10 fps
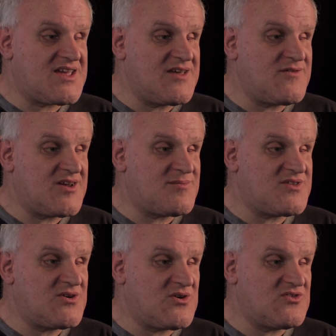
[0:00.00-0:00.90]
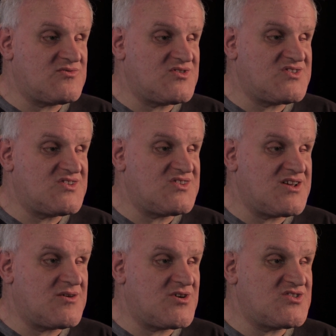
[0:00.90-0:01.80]
giving up the ghost, was
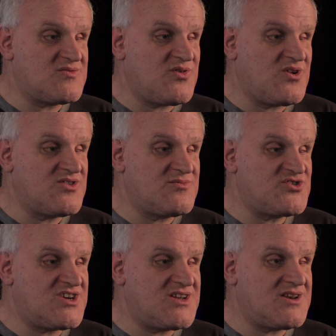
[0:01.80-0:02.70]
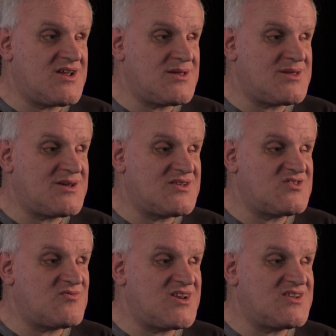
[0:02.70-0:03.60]
decided I want to pull in the machine, and I think
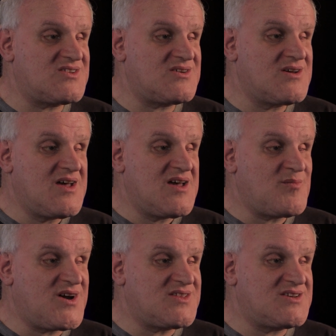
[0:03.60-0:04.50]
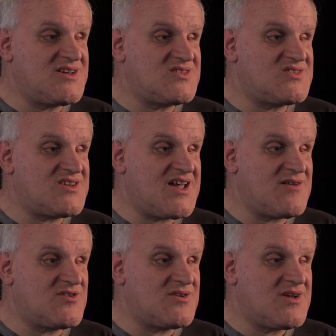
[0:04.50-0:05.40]
it's ready to bite the dust. I
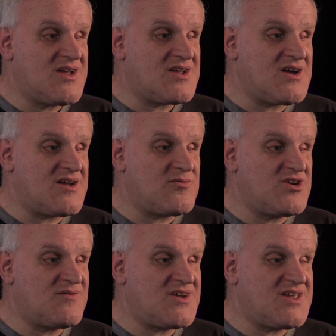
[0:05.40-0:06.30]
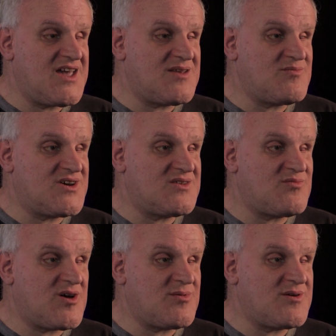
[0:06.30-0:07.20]
haven't gotten rid of it yet, but it
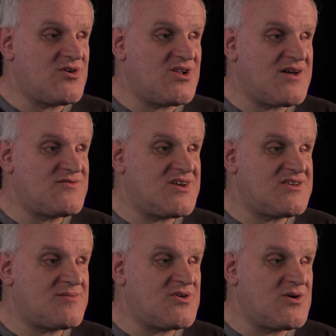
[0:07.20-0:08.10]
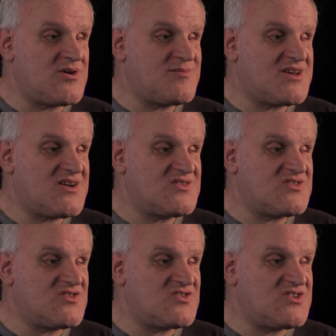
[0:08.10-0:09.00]
probably will have to end up going because
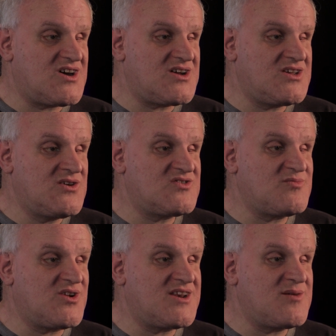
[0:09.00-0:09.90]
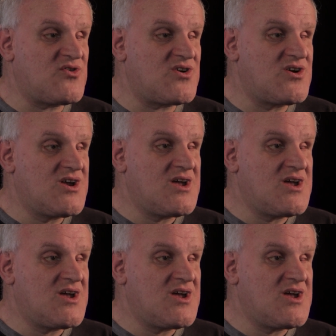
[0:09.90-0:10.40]
it's just not usable anymore.